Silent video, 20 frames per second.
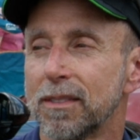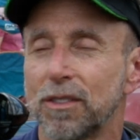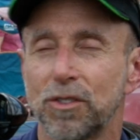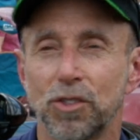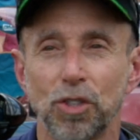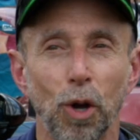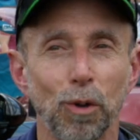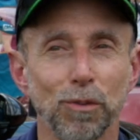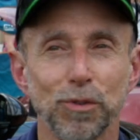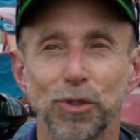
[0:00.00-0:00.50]

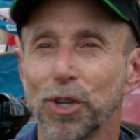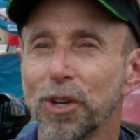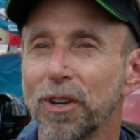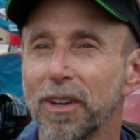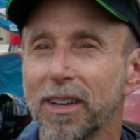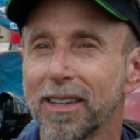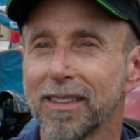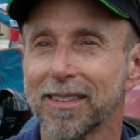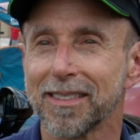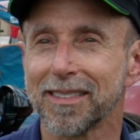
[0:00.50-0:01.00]
don't do
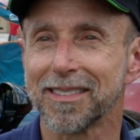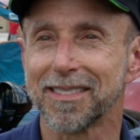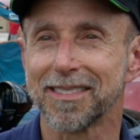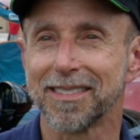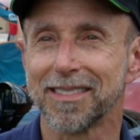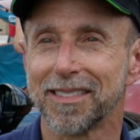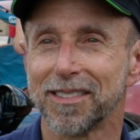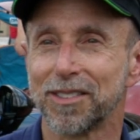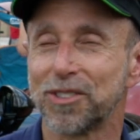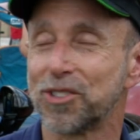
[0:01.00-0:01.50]
it.
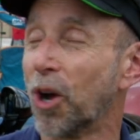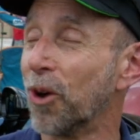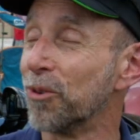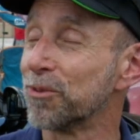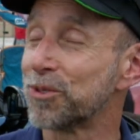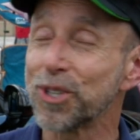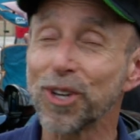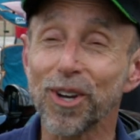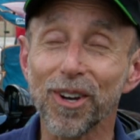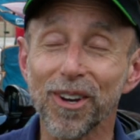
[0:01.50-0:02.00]

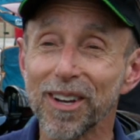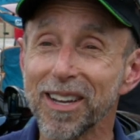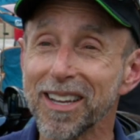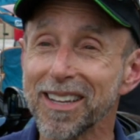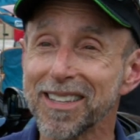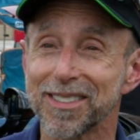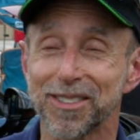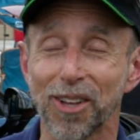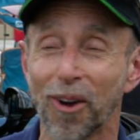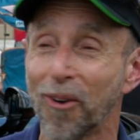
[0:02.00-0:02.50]
don't do
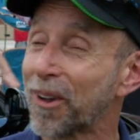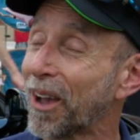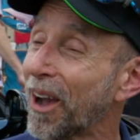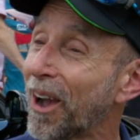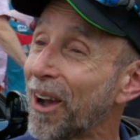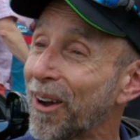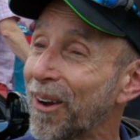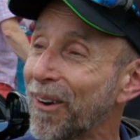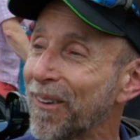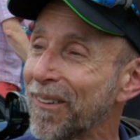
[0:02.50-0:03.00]
it, don't
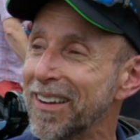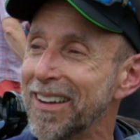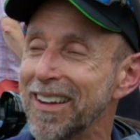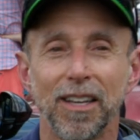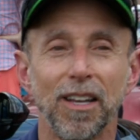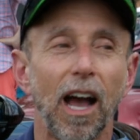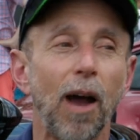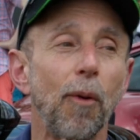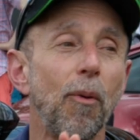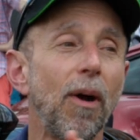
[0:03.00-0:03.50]
go.
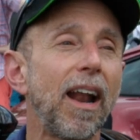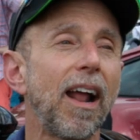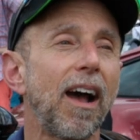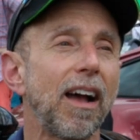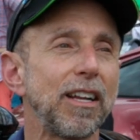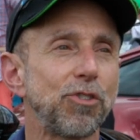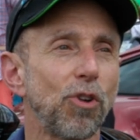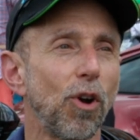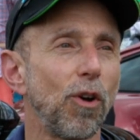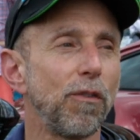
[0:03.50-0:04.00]
I went
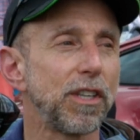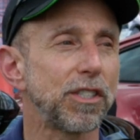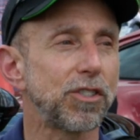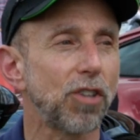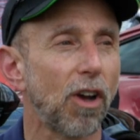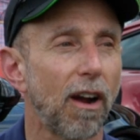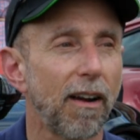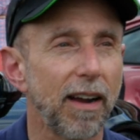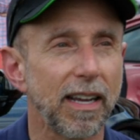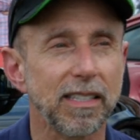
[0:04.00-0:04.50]
out, I drove this
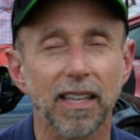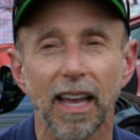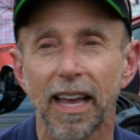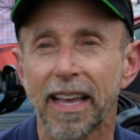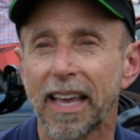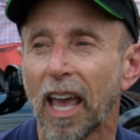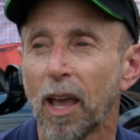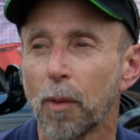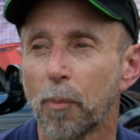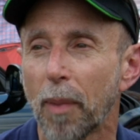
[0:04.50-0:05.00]
RS, I
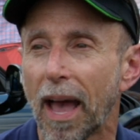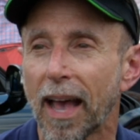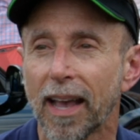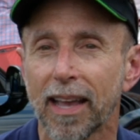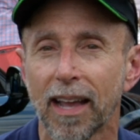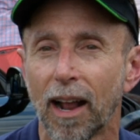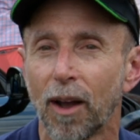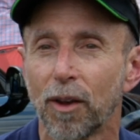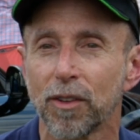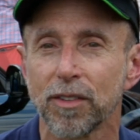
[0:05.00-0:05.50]
came
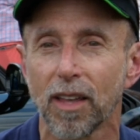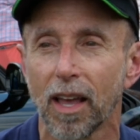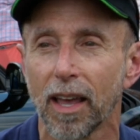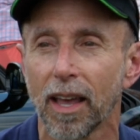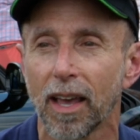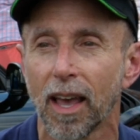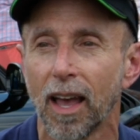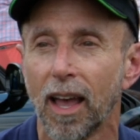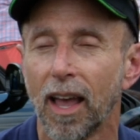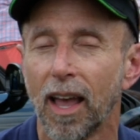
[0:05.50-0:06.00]
back and I was
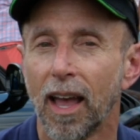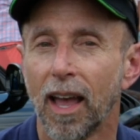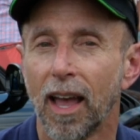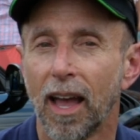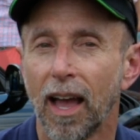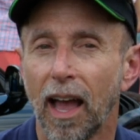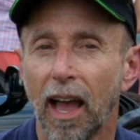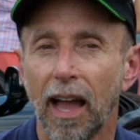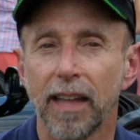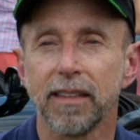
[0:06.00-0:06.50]
like,
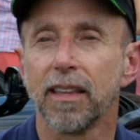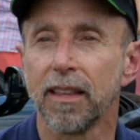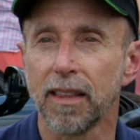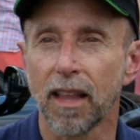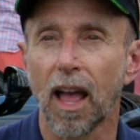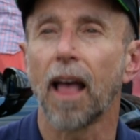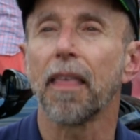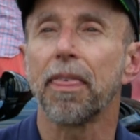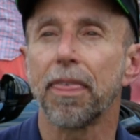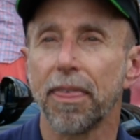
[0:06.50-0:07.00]
I did
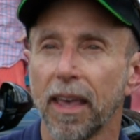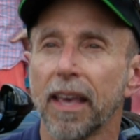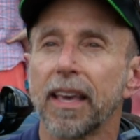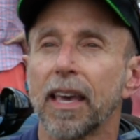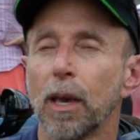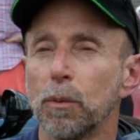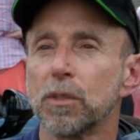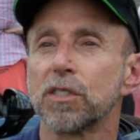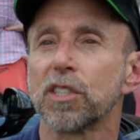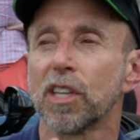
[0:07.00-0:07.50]
not
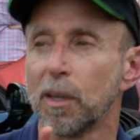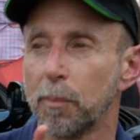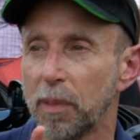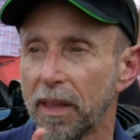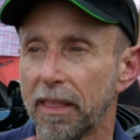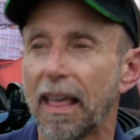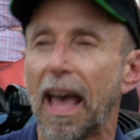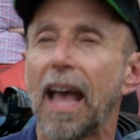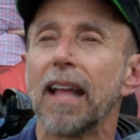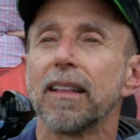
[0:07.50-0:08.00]
think it was going to
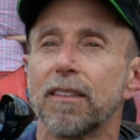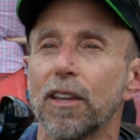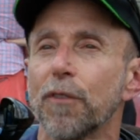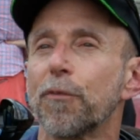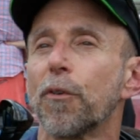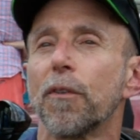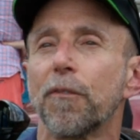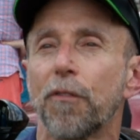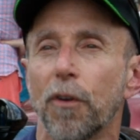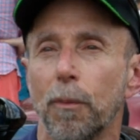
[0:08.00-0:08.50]
be that
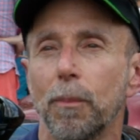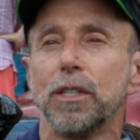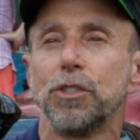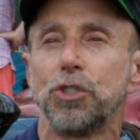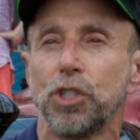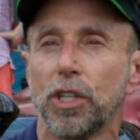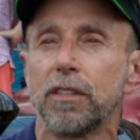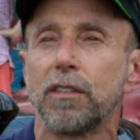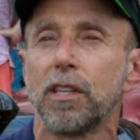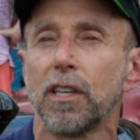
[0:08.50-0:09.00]
different from a
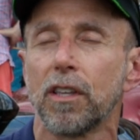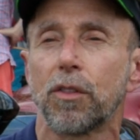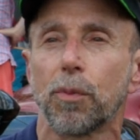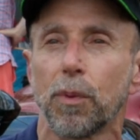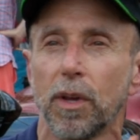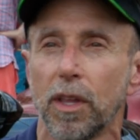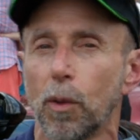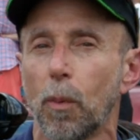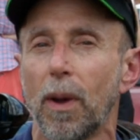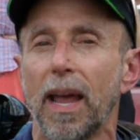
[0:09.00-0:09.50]

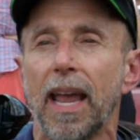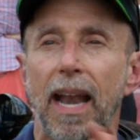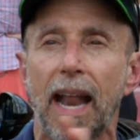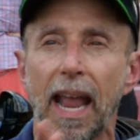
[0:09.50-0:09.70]
GT3, the way it